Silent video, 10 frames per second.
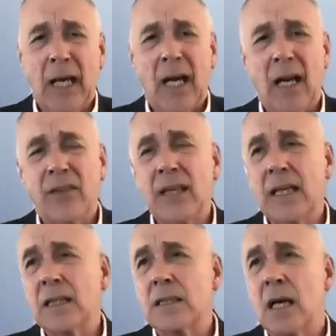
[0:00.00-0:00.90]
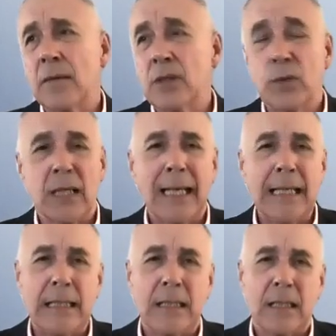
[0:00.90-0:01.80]
And I think at the time she was
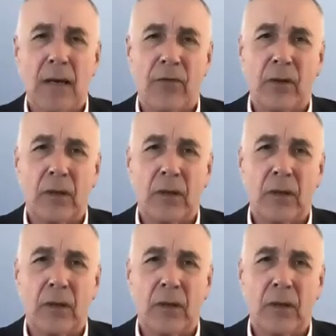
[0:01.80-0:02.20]
87.